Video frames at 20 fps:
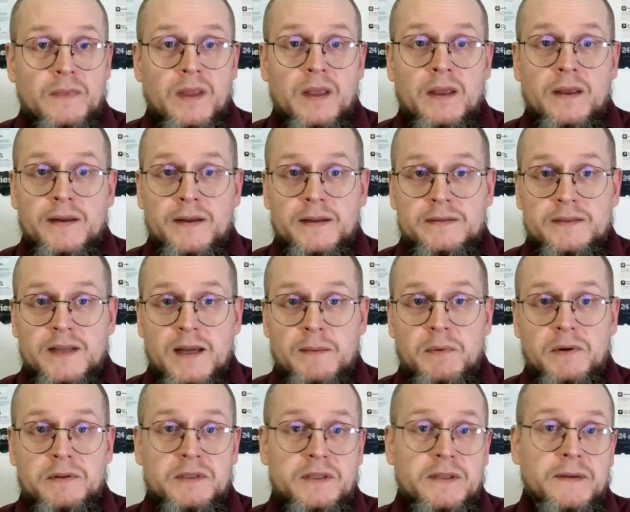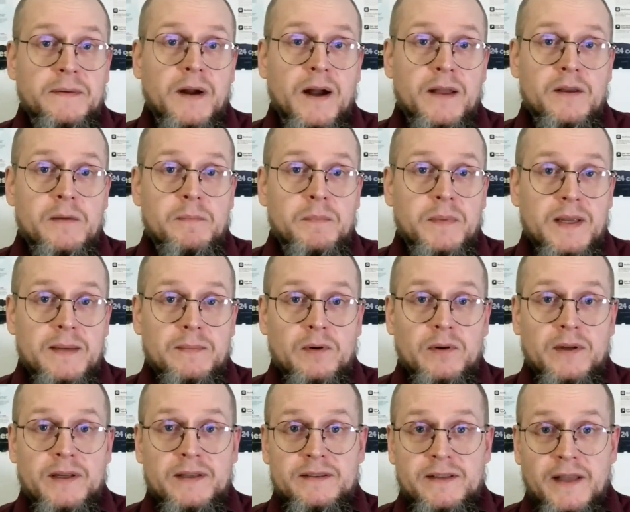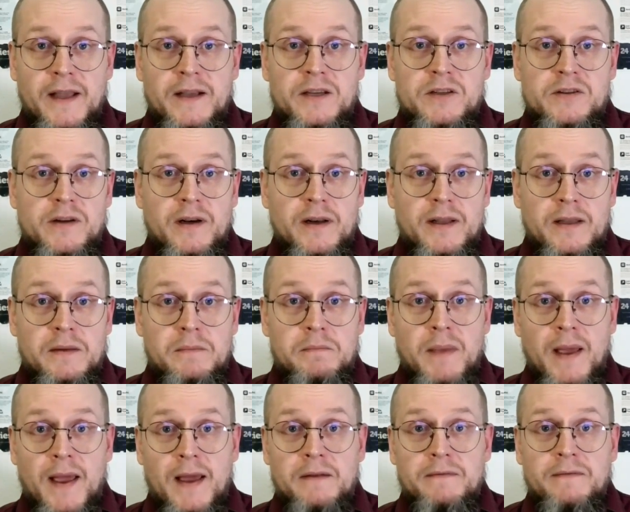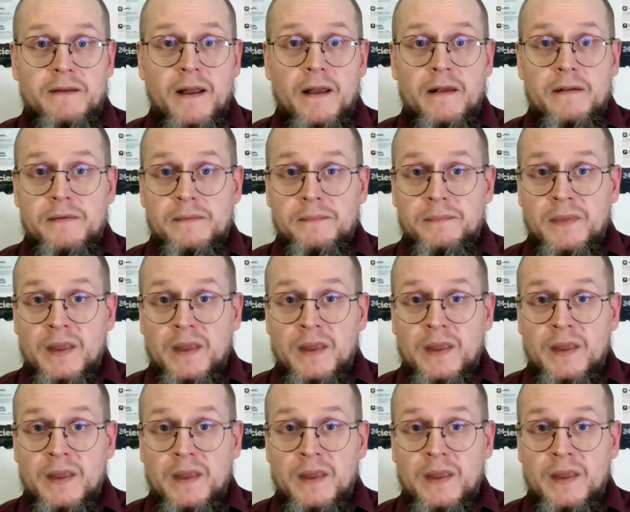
Interpreting other people intentionally in bad faith,